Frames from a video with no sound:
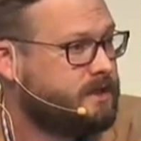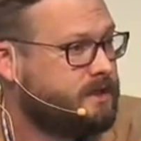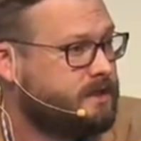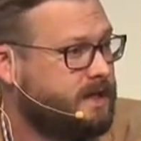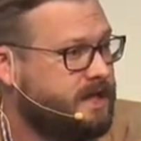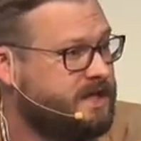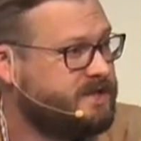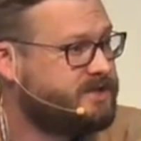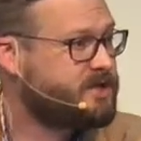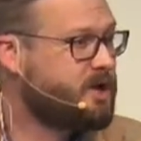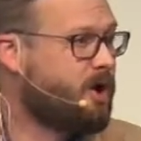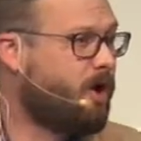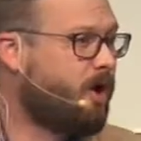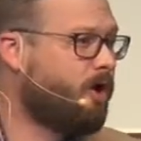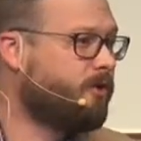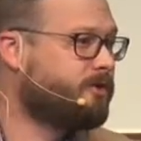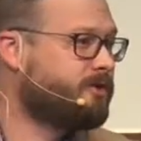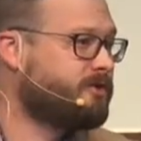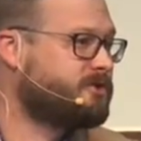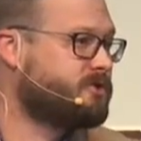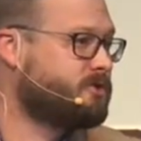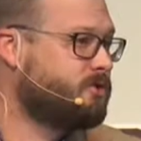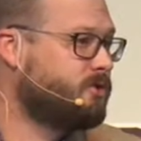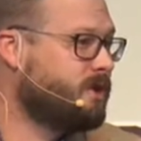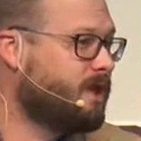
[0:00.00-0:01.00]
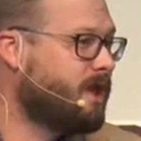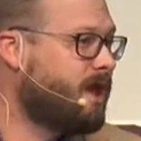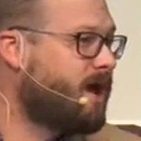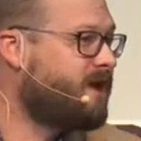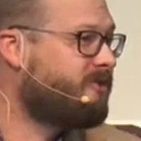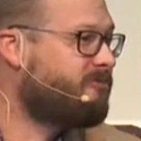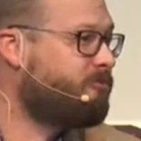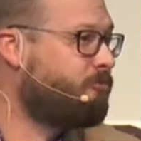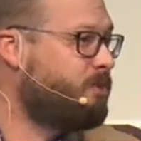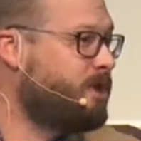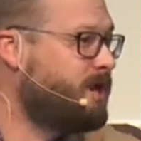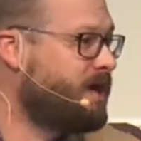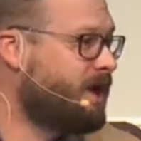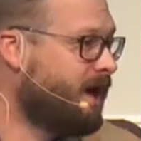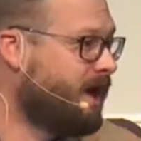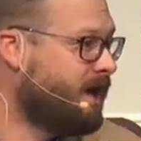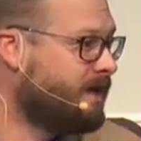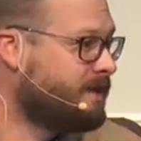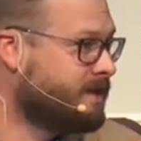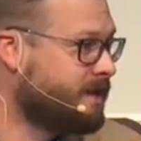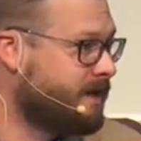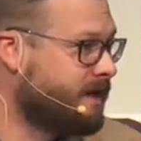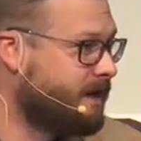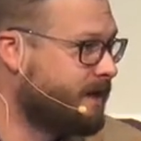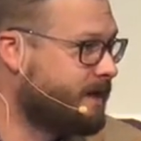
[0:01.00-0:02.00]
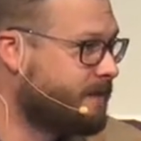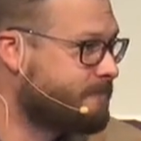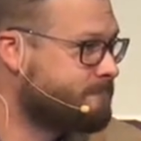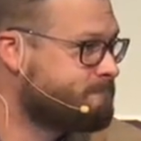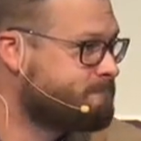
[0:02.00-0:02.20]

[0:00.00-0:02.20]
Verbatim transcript: He's called us to a life beyond that.